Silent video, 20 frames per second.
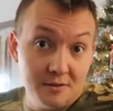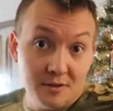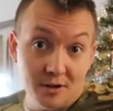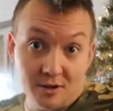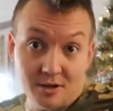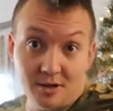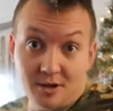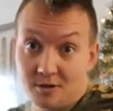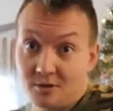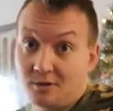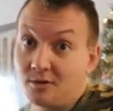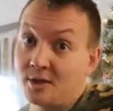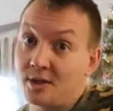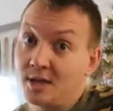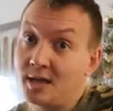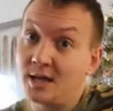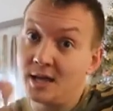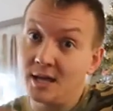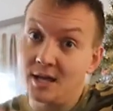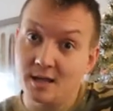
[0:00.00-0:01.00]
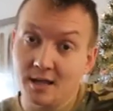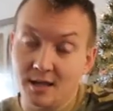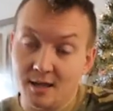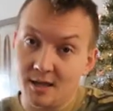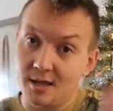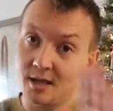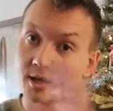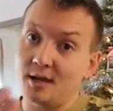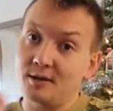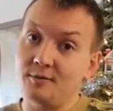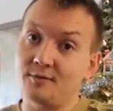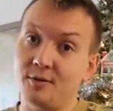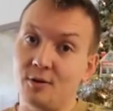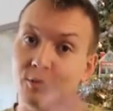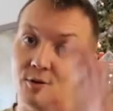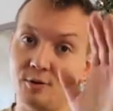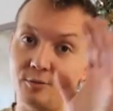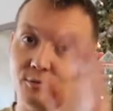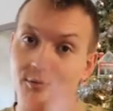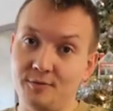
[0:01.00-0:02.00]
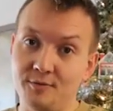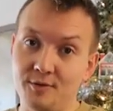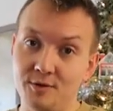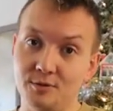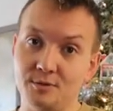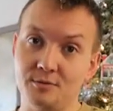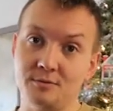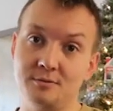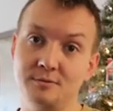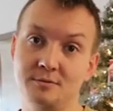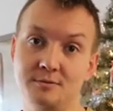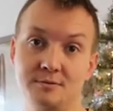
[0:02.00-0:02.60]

There you go. Headphone review.